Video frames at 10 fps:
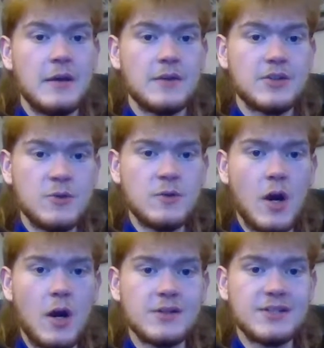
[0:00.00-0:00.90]
The two
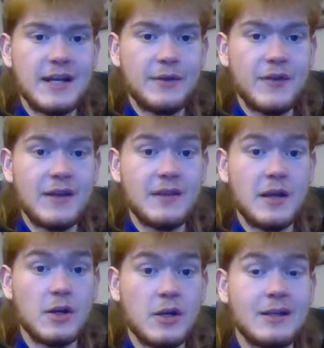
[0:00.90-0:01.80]
cars that I think
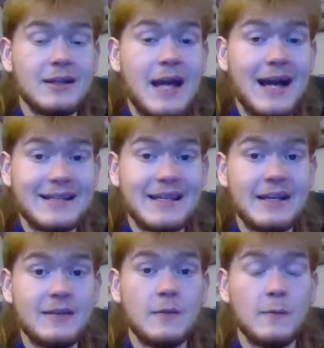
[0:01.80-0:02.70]
that are going to lock
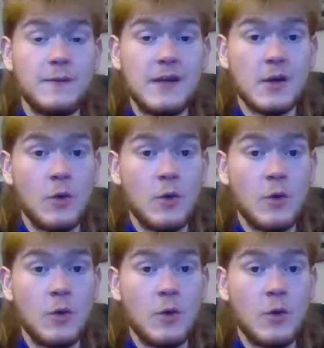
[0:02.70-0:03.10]
in via